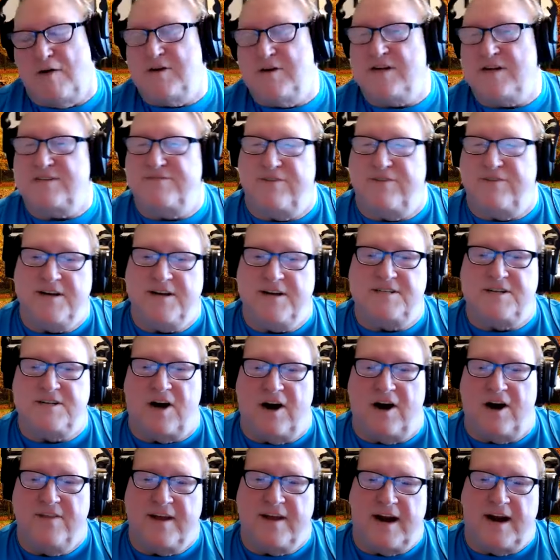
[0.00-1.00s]
just very
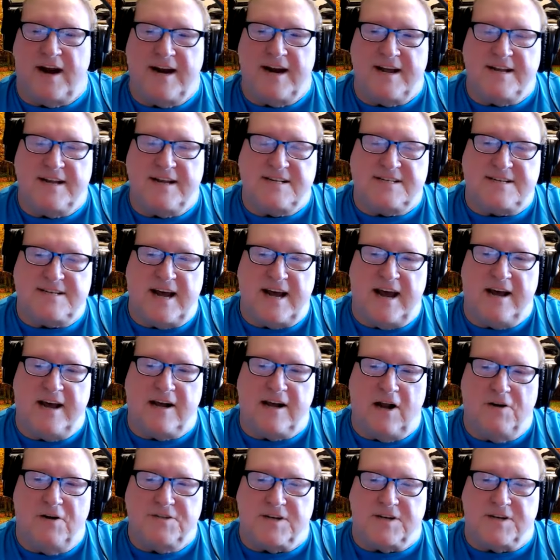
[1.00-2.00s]
sorry that I didn't stay in
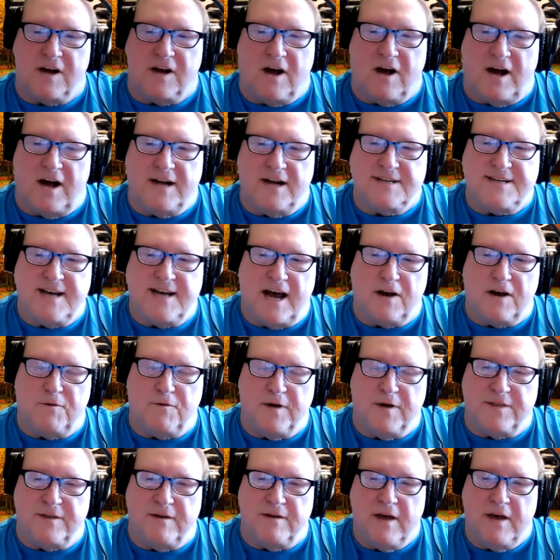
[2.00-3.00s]
closer contact
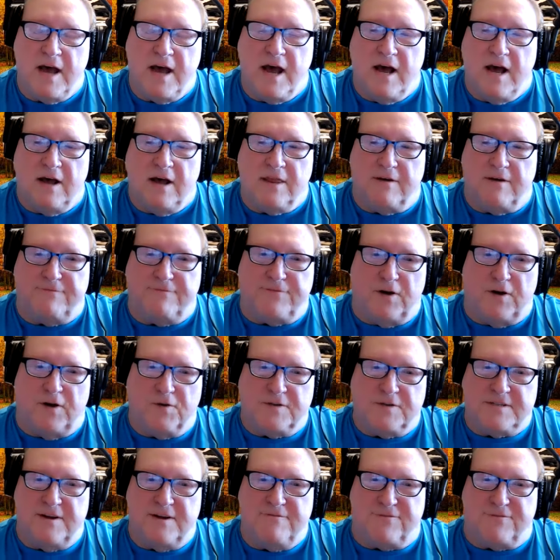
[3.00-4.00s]
with the
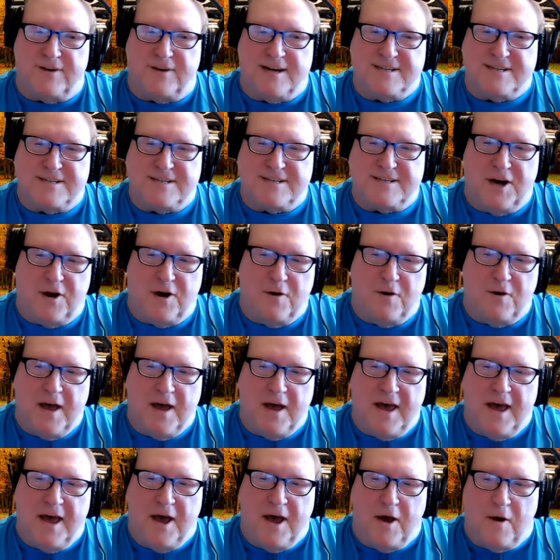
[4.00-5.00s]
folks in Fresno,
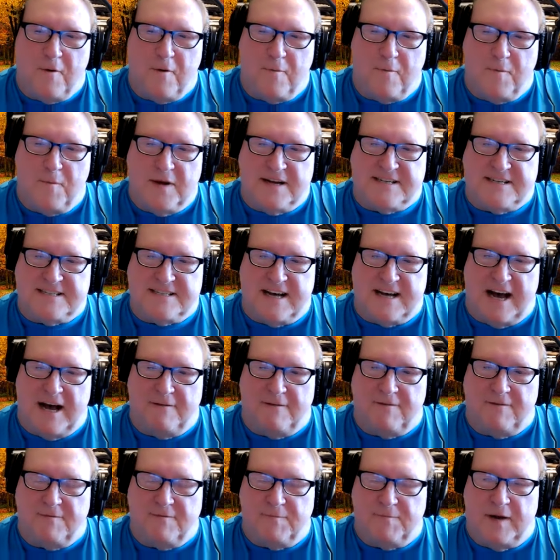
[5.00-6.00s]
but
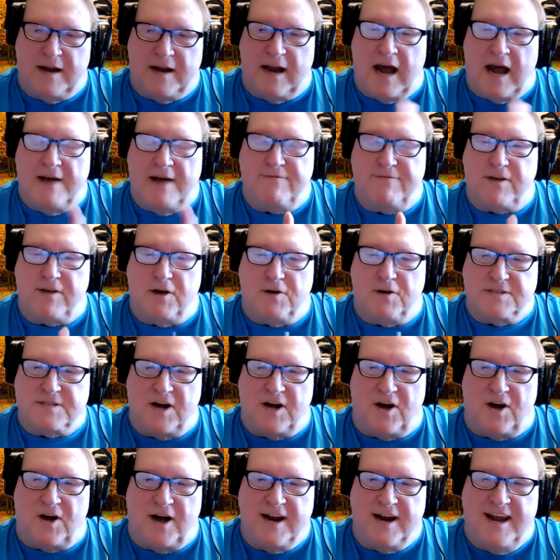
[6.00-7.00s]
life goes
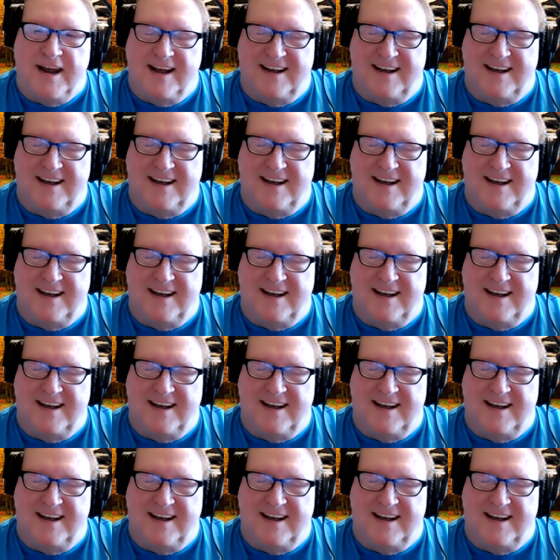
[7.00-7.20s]
on.